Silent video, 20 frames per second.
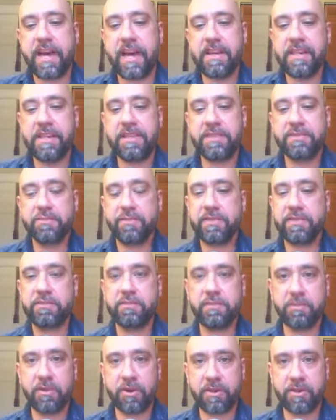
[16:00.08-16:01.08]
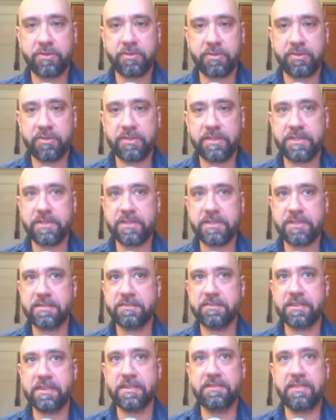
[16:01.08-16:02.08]
is really remarkable
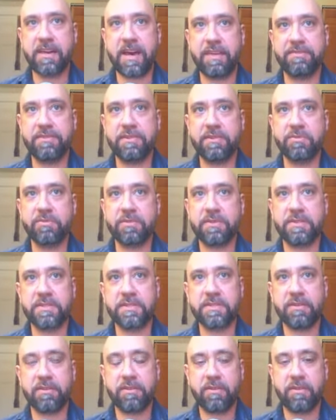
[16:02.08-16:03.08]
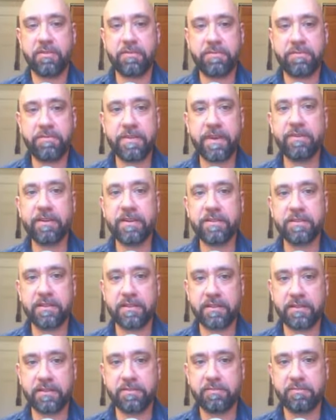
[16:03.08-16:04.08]
considering that there was very
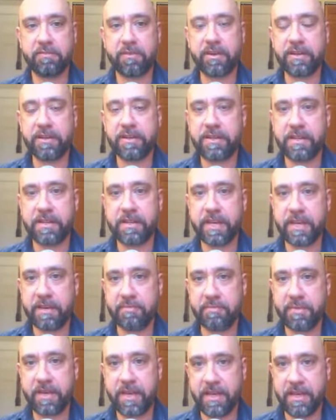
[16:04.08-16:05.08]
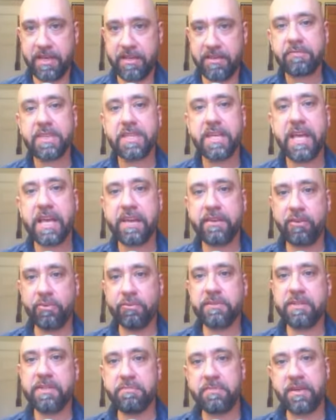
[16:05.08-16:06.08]
little marketing campaign. And
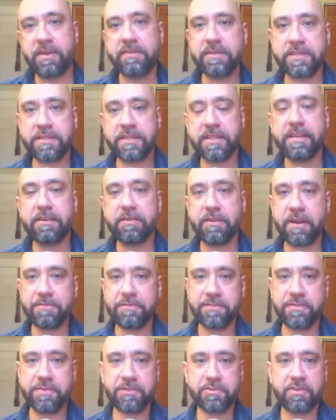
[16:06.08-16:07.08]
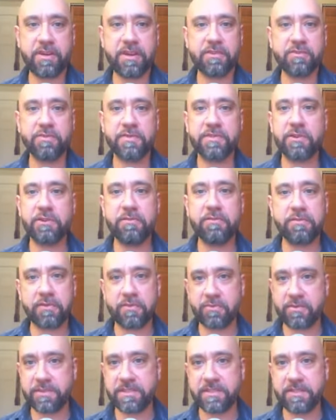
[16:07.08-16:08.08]
only months later, after the strike was over,
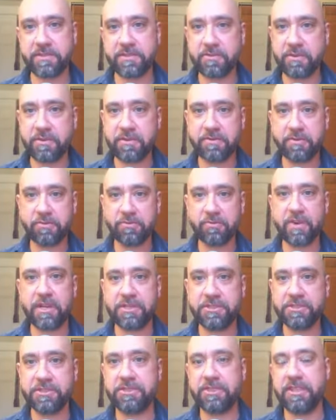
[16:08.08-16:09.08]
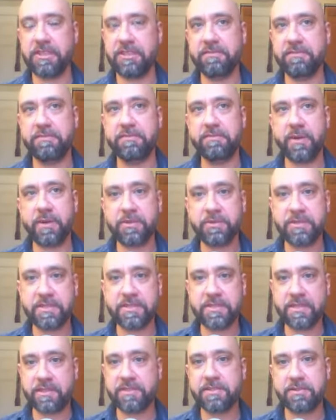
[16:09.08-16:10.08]
was there sort of a rush of
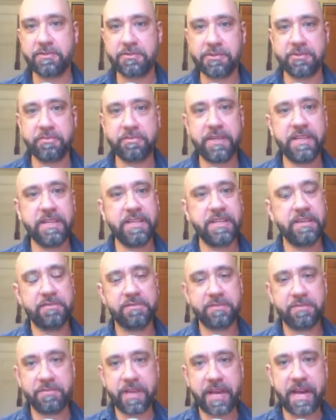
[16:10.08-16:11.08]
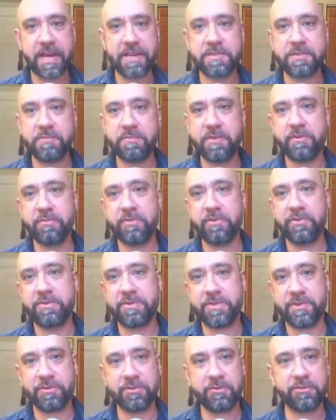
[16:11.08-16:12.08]
posts on social media from cast members
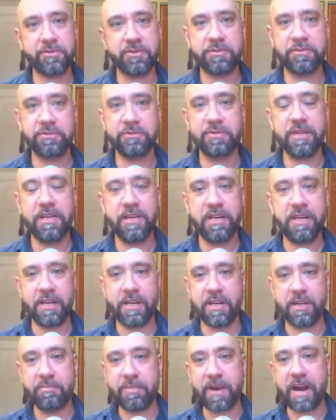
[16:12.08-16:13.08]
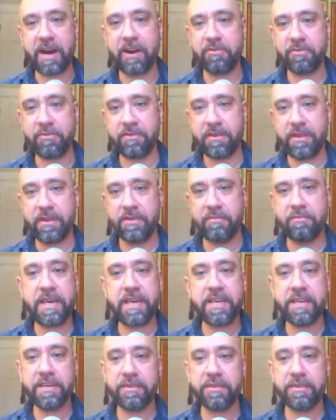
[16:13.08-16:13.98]
and crew about making the